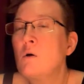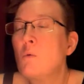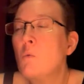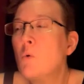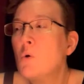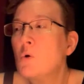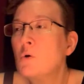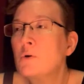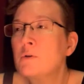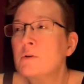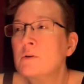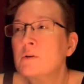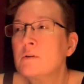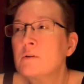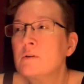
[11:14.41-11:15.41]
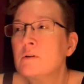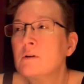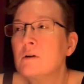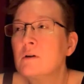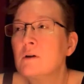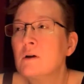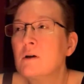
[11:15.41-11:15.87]
worn.
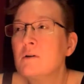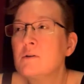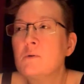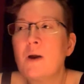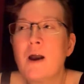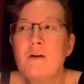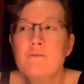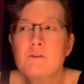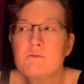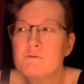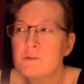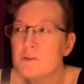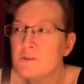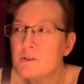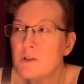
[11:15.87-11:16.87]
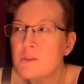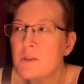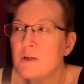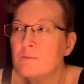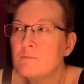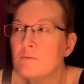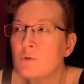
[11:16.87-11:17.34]
You haven't visited
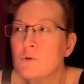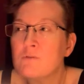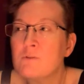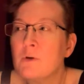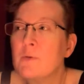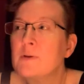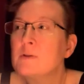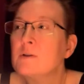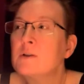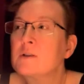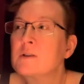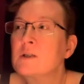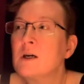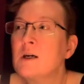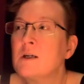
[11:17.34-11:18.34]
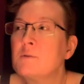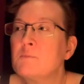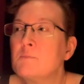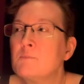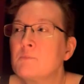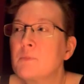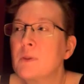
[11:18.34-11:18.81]
them for a very long
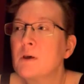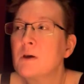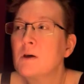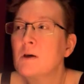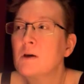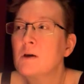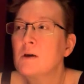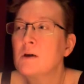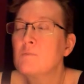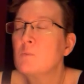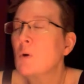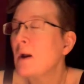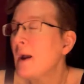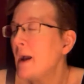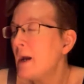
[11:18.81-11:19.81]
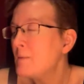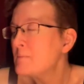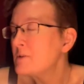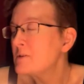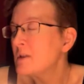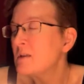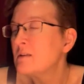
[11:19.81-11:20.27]
time.
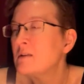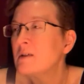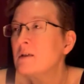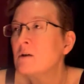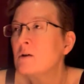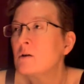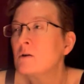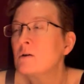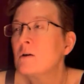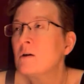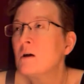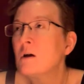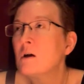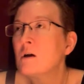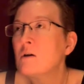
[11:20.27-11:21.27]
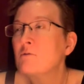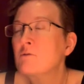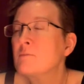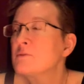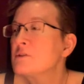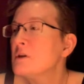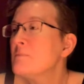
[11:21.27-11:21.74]
Perhaps they linger
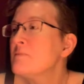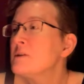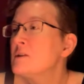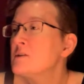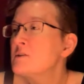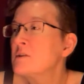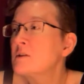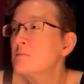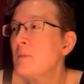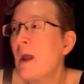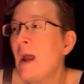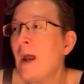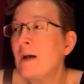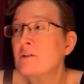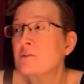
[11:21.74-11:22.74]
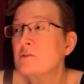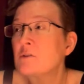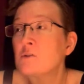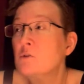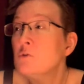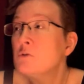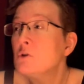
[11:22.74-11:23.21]
from some distant past
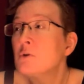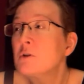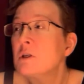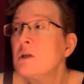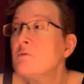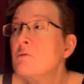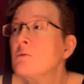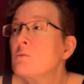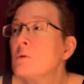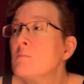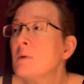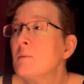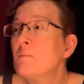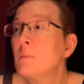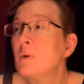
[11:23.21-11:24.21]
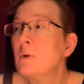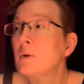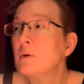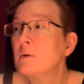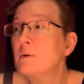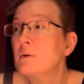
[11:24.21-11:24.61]
you don't even remember.